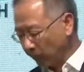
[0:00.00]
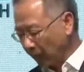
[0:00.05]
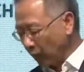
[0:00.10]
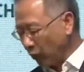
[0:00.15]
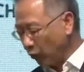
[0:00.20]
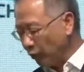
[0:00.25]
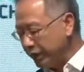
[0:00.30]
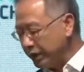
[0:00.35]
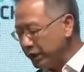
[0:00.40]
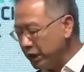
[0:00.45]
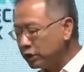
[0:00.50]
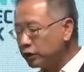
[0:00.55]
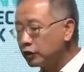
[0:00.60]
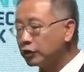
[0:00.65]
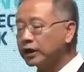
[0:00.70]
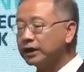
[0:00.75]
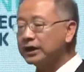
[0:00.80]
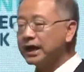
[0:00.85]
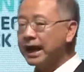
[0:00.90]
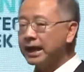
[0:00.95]
We need to
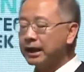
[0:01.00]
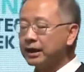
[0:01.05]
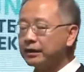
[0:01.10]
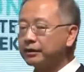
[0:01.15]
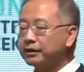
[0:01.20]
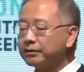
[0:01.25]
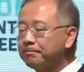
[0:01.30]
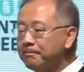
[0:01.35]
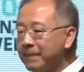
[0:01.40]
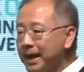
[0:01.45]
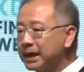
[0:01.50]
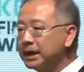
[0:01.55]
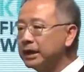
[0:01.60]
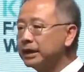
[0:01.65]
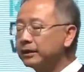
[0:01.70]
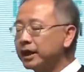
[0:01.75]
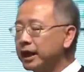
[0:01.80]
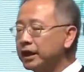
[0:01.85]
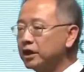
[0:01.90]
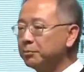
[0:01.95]
connect as many
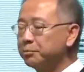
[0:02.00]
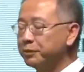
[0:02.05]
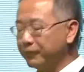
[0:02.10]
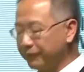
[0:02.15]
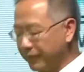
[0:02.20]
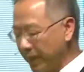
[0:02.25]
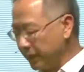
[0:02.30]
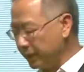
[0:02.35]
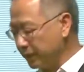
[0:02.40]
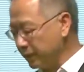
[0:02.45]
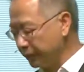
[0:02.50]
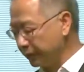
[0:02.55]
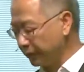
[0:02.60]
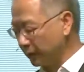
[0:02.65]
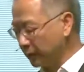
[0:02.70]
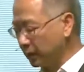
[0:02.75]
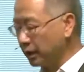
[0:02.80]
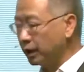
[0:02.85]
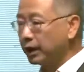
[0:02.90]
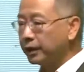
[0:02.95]
data providers,
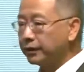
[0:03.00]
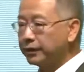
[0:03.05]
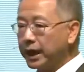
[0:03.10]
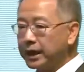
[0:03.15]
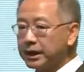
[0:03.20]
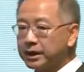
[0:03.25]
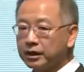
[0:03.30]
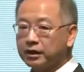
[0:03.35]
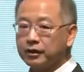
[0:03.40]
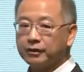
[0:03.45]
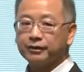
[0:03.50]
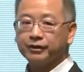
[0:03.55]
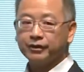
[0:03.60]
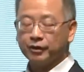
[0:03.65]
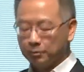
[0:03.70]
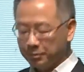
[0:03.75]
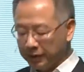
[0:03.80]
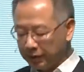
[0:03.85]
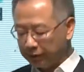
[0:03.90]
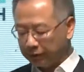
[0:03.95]
data
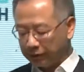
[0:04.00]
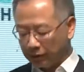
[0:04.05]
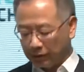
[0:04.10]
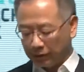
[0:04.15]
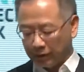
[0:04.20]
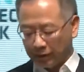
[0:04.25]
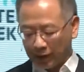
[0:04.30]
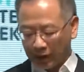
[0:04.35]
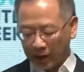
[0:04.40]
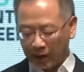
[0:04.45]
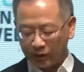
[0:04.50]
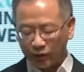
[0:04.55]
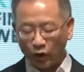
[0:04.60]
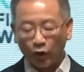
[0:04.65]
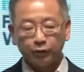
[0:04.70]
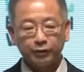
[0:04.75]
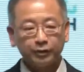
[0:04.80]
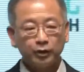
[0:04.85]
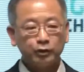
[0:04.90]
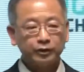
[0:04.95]
consumers, and
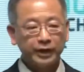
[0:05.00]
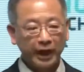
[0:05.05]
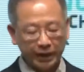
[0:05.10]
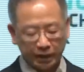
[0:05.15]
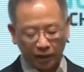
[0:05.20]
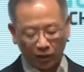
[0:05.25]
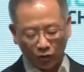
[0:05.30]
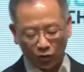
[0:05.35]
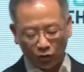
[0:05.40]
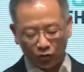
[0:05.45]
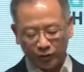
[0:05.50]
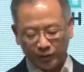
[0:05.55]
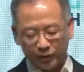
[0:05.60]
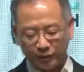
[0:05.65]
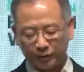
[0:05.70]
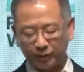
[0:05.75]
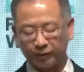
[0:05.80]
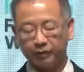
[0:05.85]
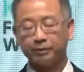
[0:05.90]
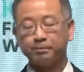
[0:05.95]
also data
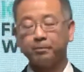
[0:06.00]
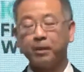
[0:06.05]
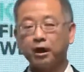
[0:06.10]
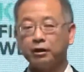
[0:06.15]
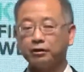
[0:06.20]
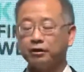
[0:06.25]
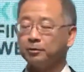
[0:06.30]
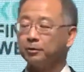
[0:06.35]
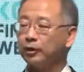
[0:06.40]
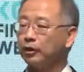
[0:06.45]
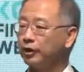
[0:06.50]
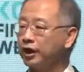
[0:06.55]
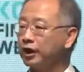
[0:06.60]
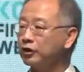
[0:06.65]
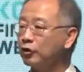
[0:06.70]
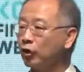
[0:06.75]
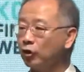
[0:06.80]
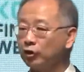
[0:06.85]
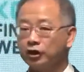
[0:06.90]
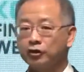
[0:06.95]
owners as possible in
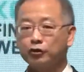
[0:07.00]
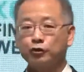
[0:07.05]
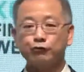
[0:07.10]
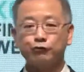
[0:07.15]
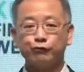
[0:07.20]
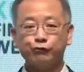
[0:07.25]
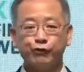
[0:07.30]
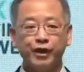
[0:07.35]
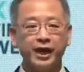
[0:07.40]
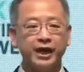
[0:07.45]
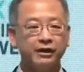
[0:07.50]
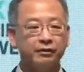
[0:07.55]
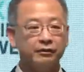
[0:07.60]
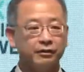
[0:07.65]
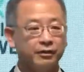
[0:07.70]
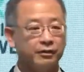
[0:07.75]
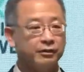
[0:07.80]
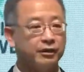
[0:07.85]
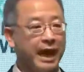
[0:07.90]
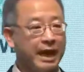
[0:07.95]
order to create
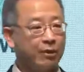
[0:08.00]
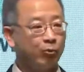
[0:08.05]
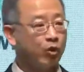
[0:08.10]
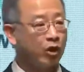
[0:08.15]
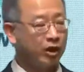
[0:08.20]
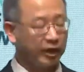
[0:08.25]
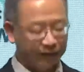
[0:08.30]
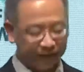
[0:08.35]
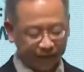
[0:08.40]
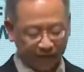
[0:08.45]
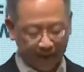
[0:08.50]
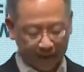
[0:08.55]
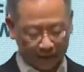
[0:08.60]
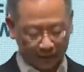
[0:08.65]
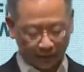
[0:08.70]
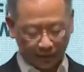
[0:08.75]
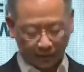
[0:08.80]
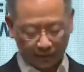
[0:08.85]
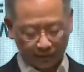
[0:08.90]
this network effect.